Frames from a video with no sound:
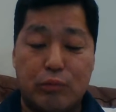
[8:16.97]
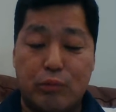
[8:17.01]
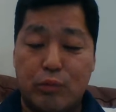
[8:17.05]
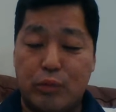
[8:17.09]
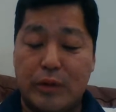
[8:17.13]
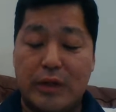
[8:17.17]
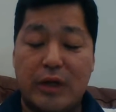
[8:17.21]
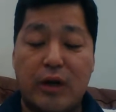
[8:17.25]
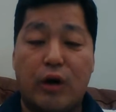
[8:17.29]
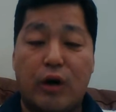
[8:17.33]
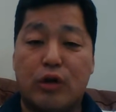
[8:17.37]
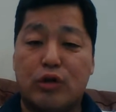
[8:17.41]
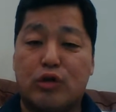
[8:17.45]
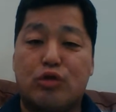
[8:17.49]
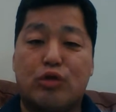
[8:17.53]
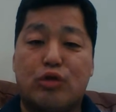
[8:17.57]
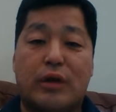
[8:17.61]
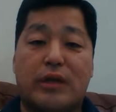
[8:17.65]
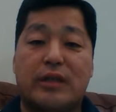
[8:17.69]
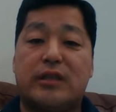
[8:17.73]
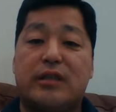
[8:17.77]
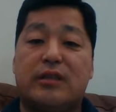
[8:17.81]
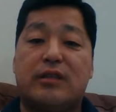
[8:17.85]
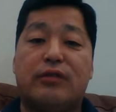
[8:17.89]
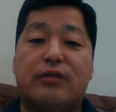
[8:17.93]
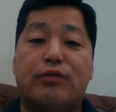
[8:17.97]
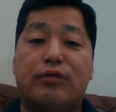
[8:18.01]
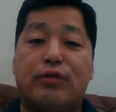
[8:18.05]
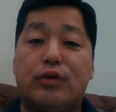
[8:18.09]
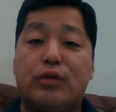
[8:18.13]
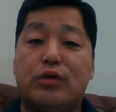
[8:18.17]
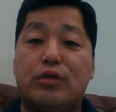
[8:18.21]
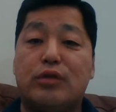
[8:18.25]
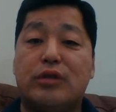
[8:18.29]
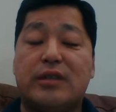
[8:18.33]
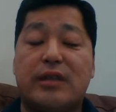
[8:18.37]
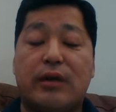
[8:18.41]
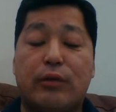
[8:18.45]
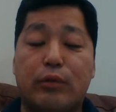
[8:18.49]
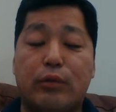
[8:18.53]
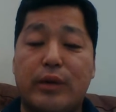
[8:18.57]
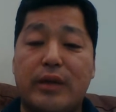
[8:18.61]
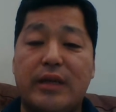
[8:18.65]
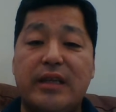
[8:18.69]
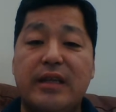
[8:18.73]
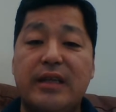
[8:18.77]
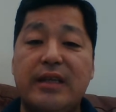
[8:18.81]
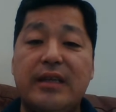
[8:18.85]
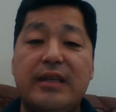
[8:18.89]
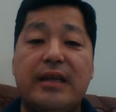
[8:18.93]
We all trust the foods that
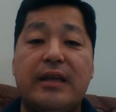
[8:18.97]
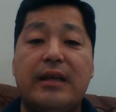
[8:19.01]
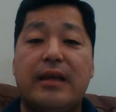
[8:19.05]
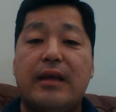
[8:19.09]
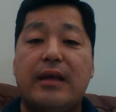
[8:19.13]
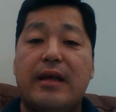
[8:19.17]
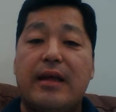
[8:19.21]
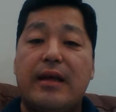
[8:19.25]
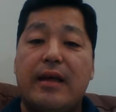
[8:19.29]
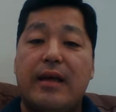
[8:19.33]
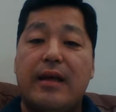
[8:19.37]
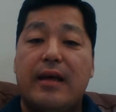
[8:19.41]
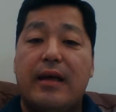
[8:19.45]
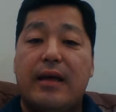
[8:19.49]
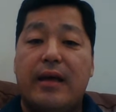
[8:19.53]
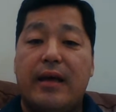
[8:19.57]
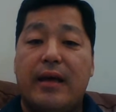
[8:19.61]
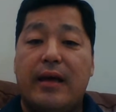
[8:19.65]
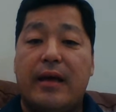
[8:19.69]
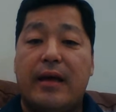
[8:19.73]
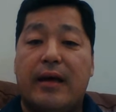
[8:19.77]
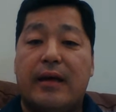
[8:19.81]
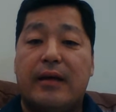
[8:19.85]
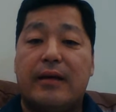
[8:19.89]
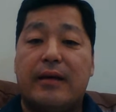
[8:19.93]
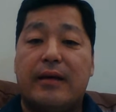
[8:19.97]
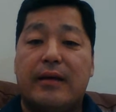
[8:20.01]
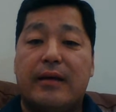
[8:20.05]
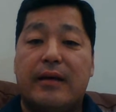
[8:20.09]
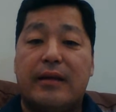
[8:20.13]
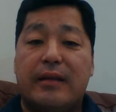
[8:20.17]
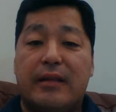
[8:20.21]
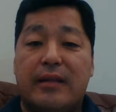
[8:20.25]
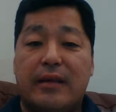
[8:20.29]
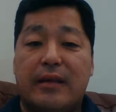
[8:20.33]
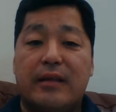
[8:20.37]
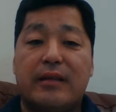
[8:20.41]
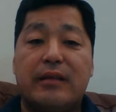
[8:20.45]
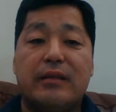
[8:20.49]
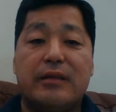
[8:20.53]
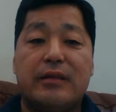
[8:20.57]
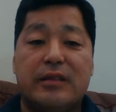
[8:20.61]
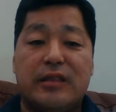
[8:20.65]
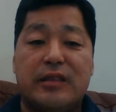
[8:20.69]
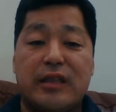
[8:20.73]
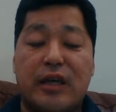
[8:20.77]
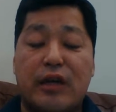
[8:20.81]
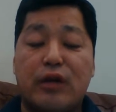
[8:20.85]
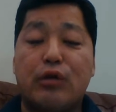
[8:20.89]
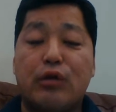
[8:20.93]
we eat, and I think
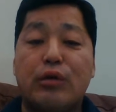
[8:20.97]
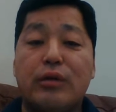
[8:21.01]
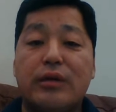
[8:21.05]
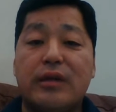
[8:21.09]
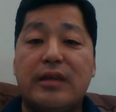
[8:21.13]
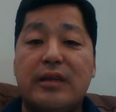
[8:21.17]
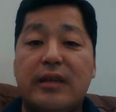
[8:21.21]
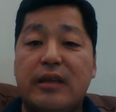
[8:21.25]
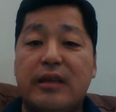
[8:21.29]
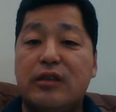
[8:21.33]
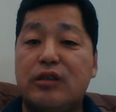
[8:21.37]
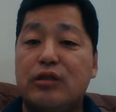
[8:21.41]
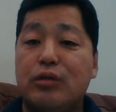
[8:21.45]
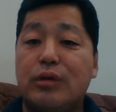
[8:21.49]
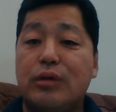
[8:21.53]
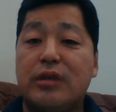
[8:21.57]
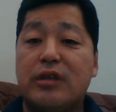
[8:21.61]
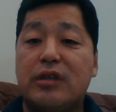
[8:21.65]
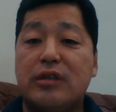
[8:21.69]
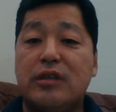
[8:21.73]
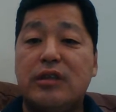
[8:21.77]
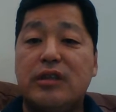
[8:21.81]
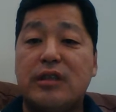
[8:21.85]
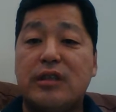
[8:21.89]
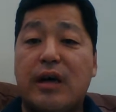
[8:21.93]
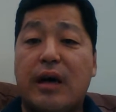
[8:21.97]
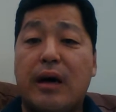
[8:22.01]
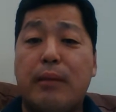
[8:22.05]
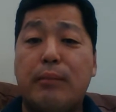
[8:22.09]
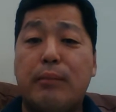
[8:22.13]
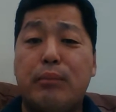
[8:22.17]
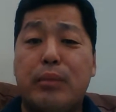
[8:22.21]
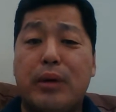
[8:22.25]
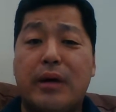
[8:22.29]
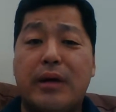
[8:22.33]
generally they do a good job.